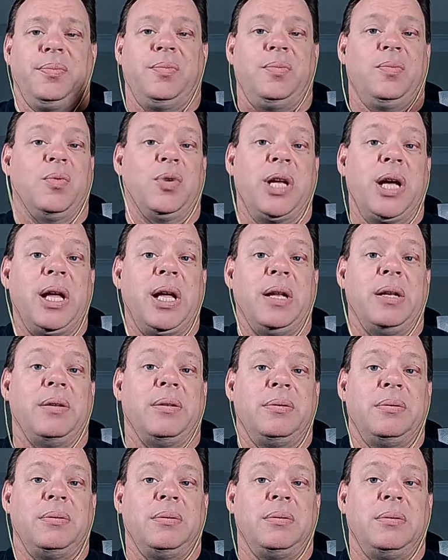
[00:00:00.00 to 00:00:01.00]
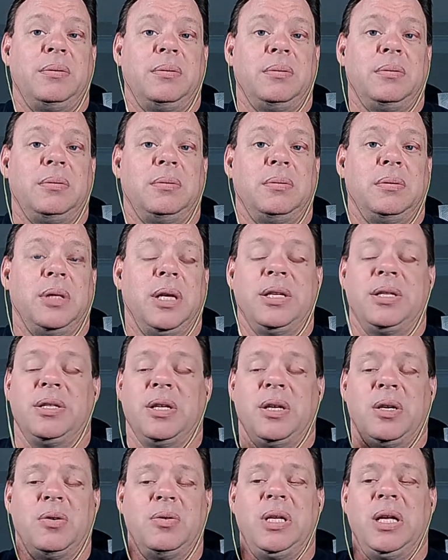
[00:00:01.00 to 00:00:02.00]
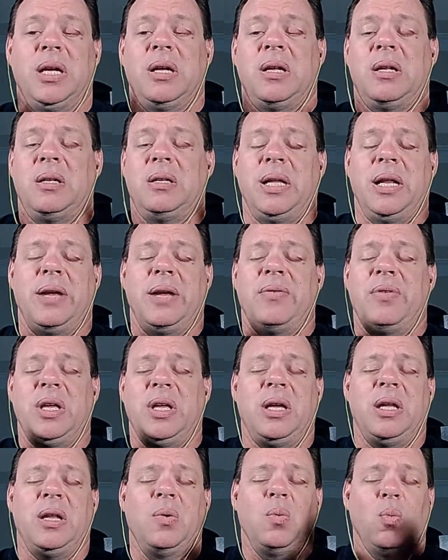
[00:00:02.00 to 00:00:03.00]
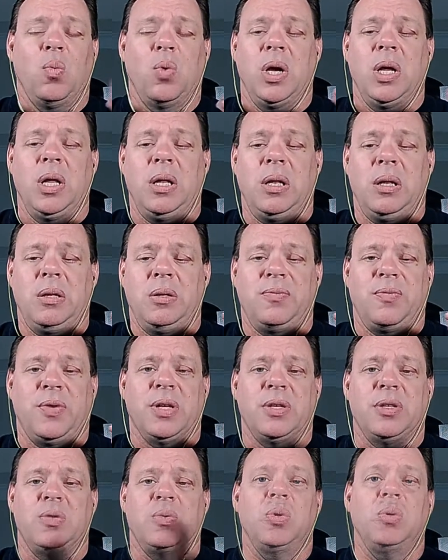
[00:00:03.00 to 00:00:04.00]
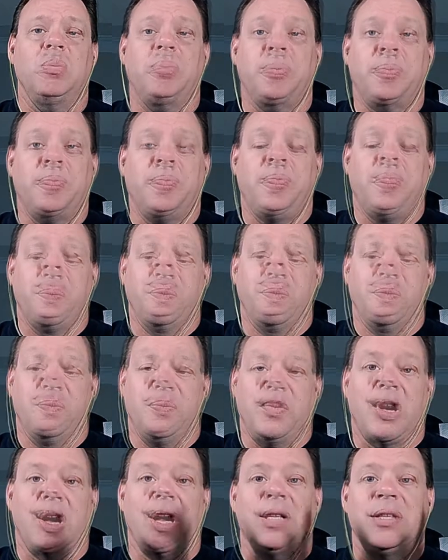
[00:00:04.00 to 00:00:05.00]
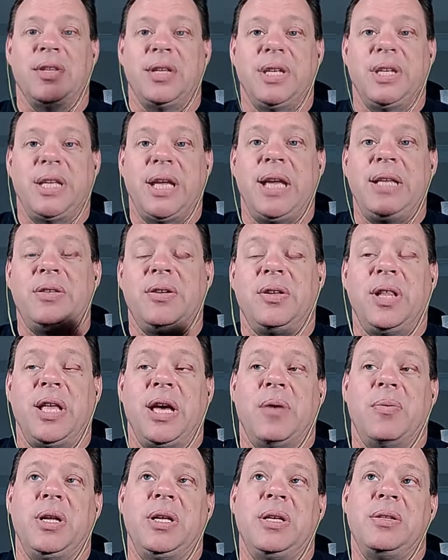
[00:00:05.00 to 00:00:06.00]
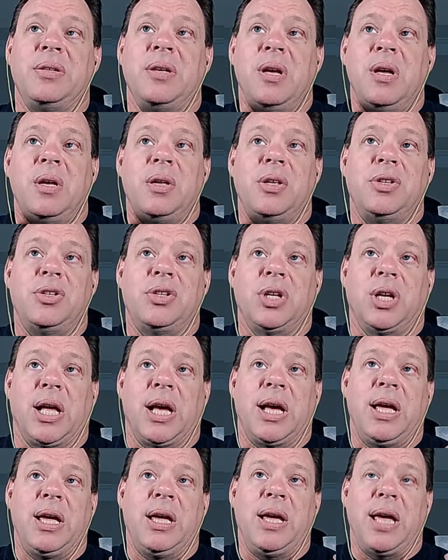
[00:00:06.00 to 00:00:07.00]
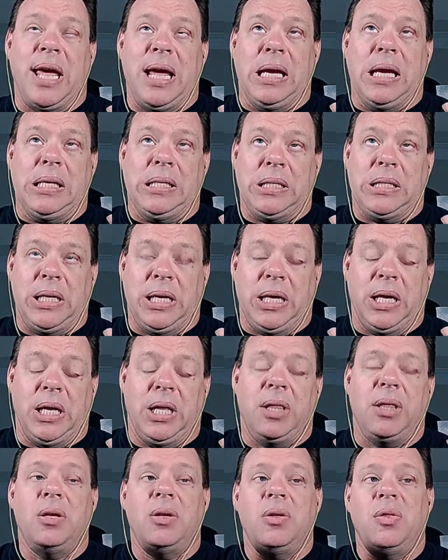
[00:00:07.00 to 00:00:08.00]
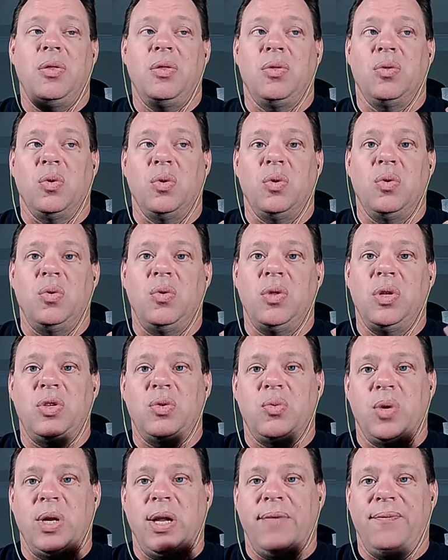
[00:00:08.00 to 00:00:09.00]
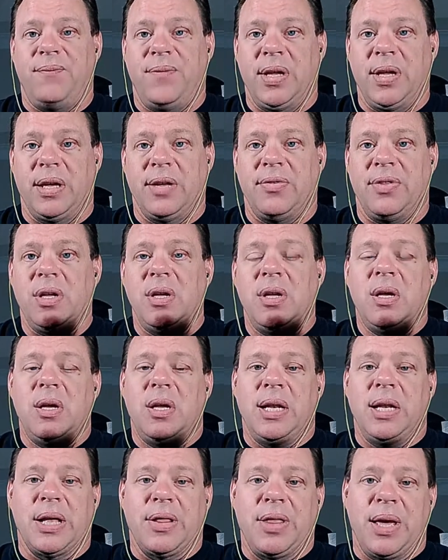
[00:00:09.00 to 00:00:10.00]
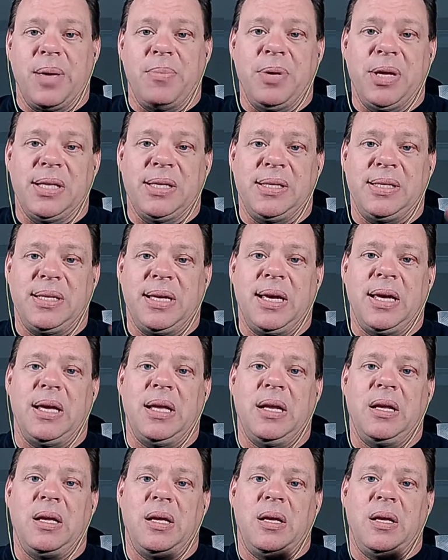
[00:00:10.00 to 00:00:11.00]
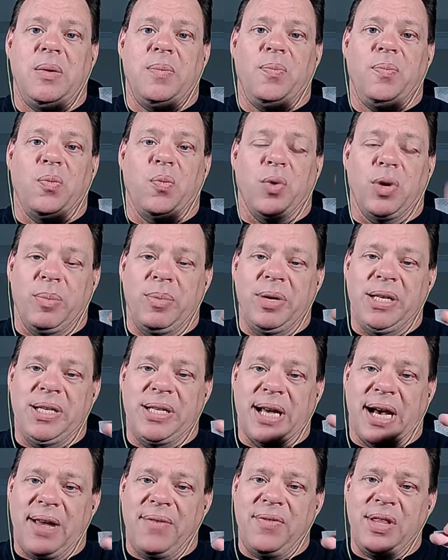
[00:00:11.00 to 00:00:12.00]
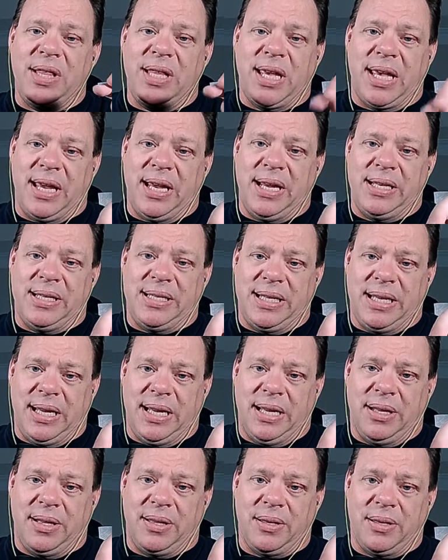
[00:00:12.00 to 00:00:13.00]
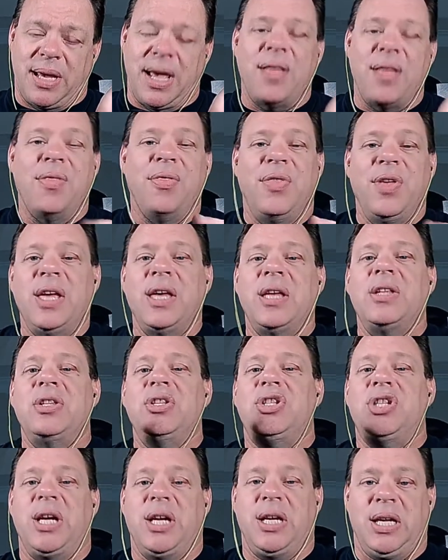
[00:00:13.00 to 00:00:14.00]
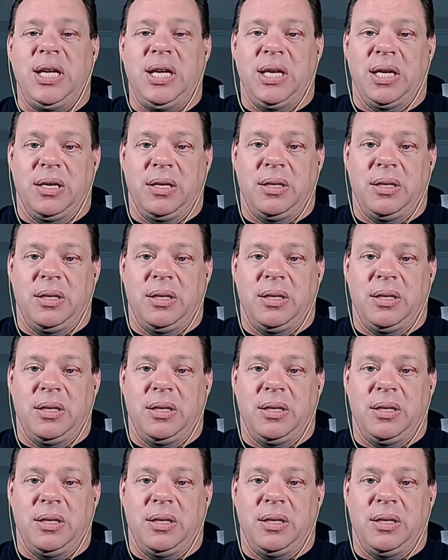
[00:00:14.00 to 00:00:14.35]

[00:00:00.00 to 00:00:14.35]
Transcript: we're done. It's the hotel and everything in one fell swoop. All right, so the dates on that one is July eighteenth through the twenty-fifth. Now, that being said, we're going to be diving the eighteenth and then check in,